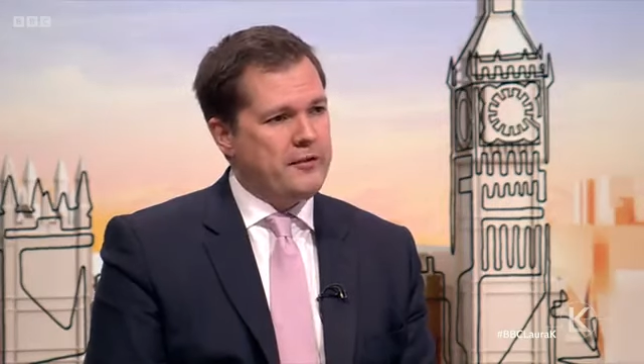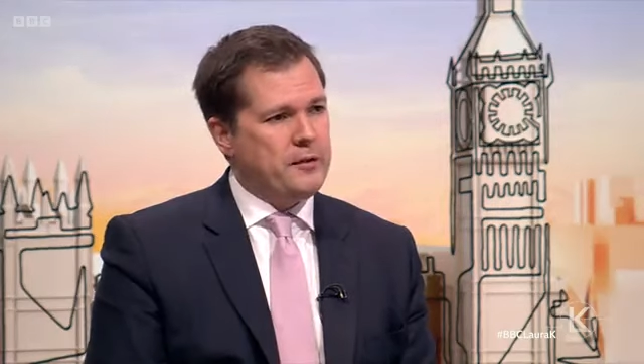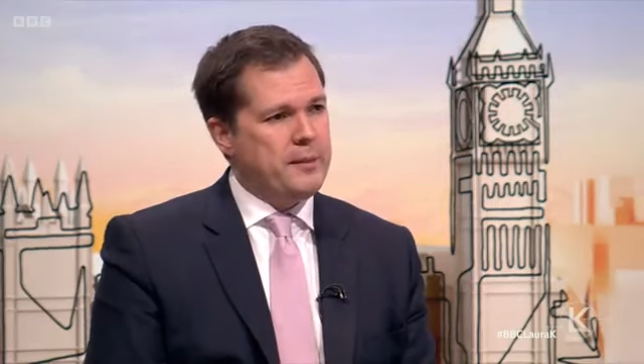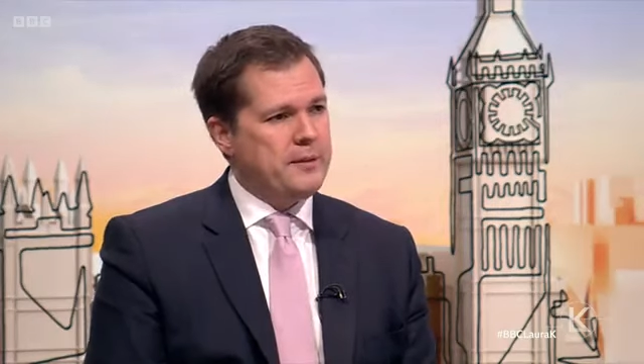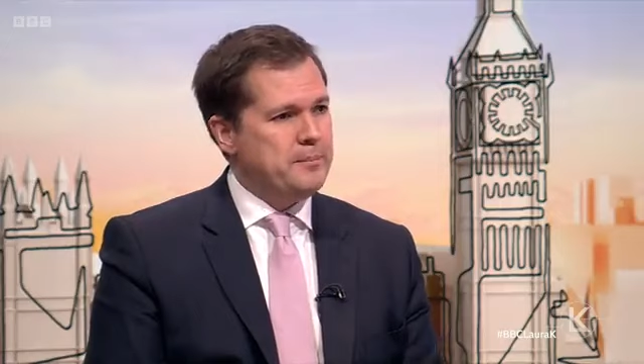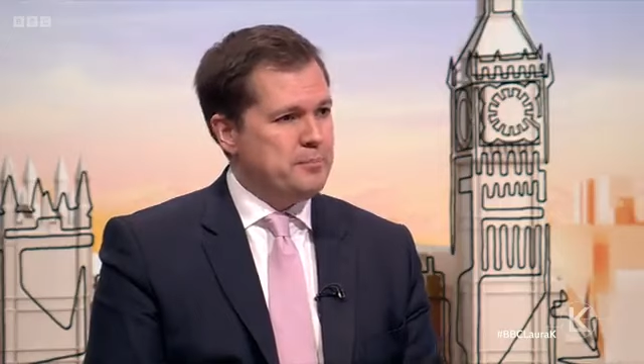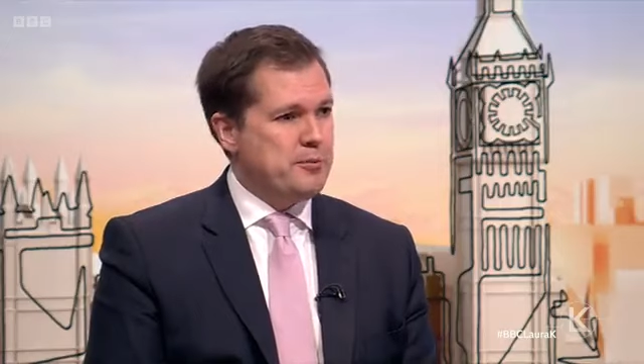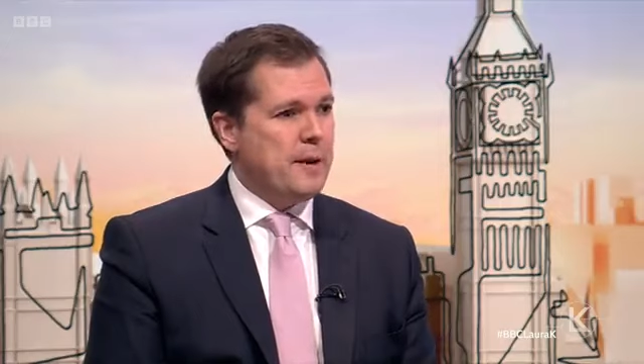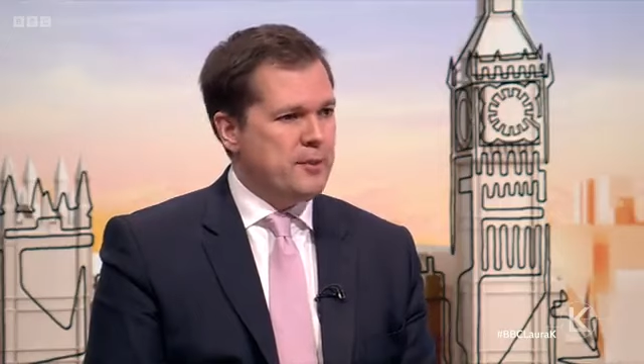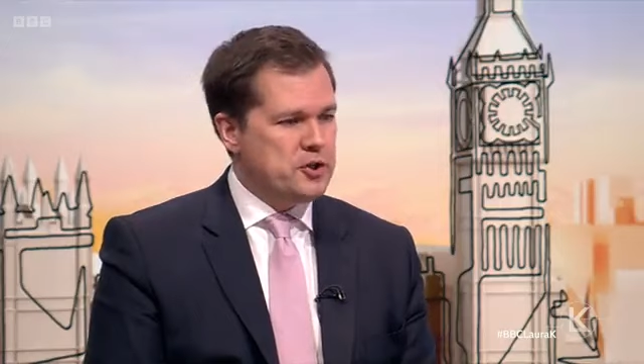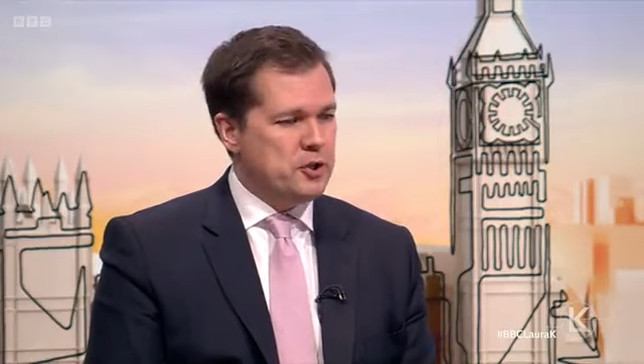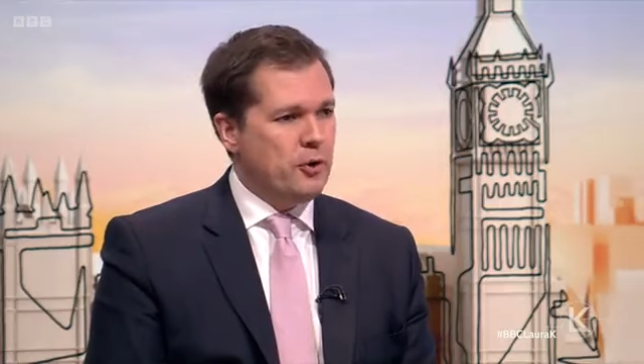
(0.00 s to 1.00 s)
that's a bit
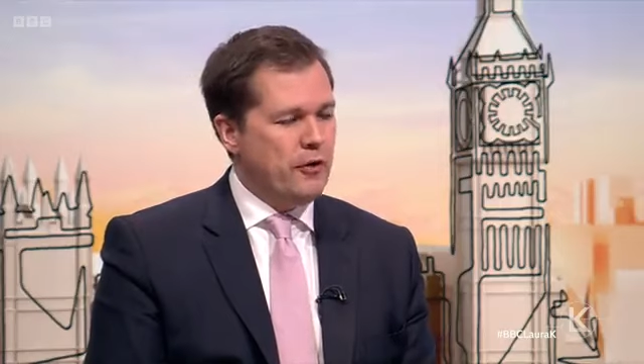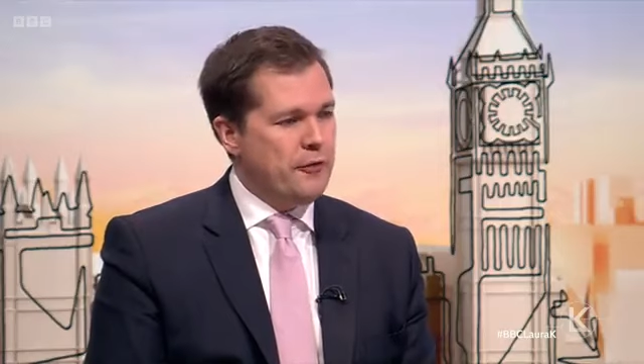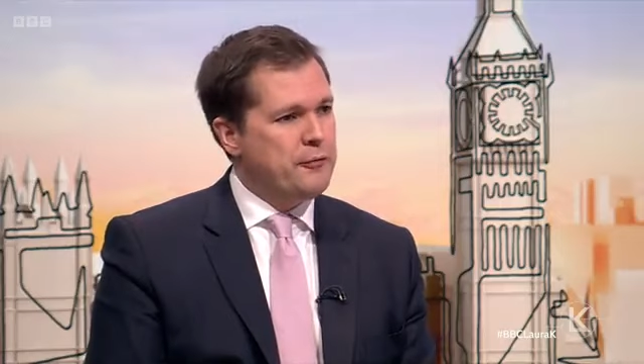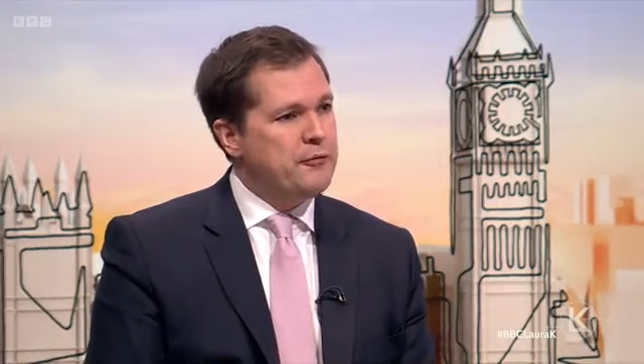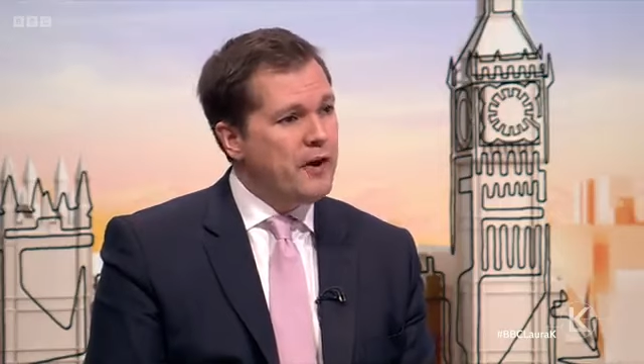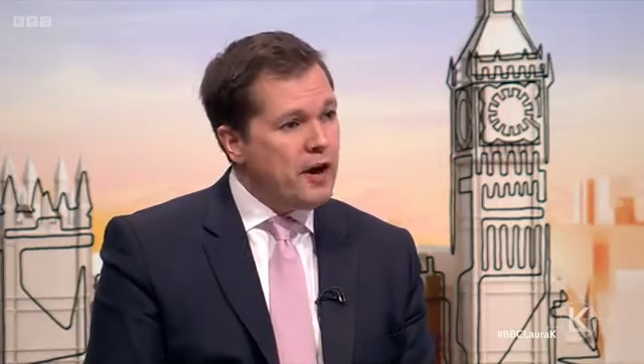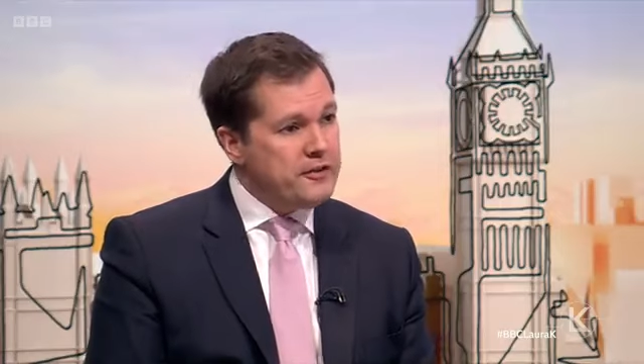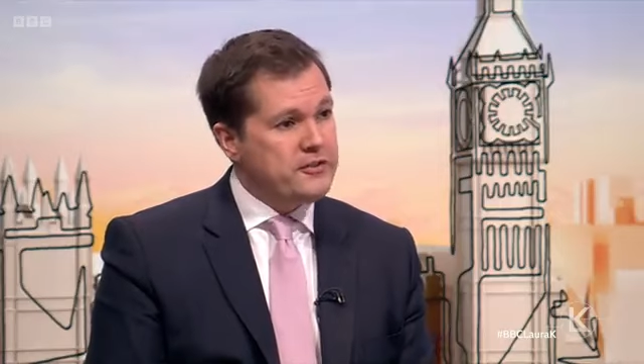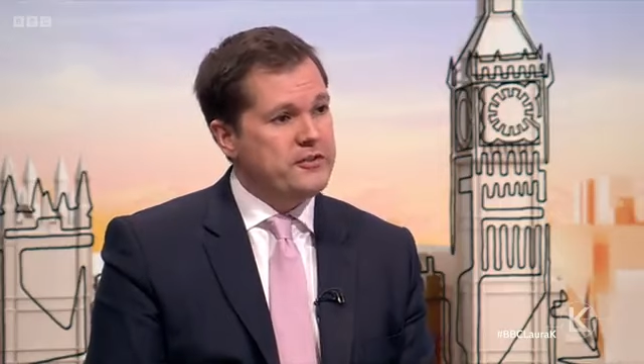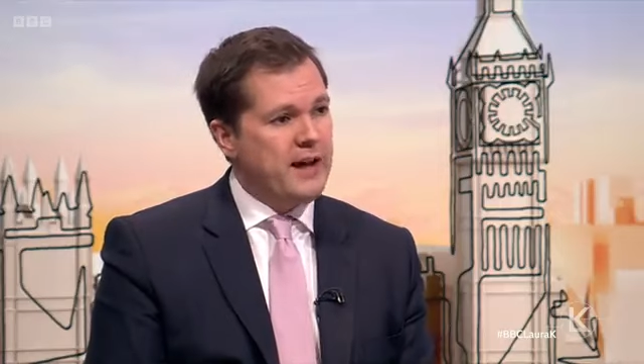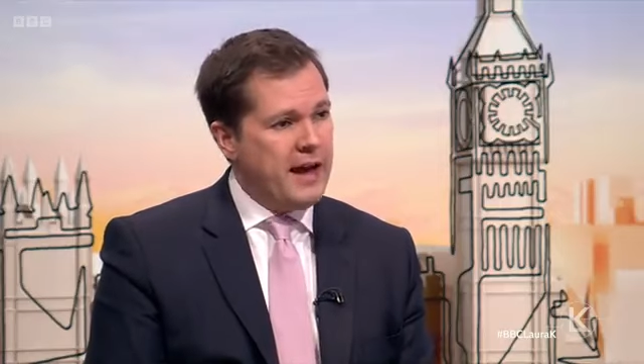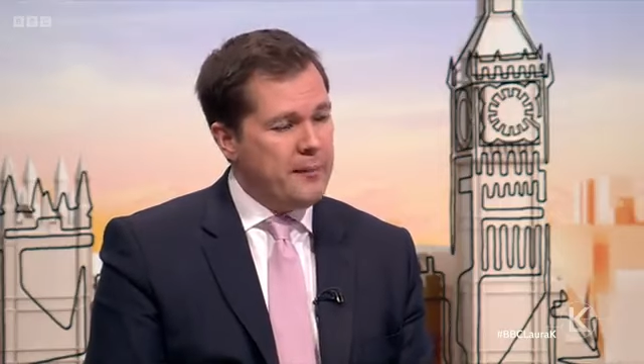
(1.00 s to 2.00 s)
premature. The first
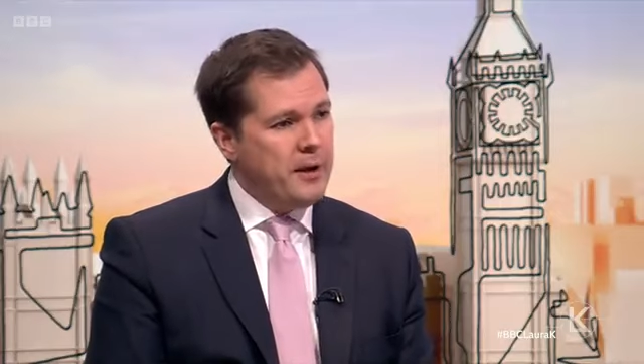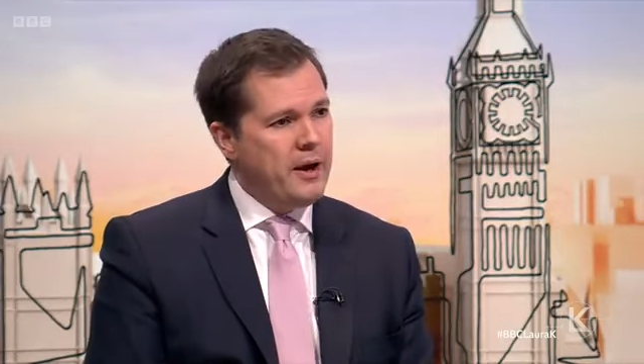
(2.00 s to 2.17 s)
step...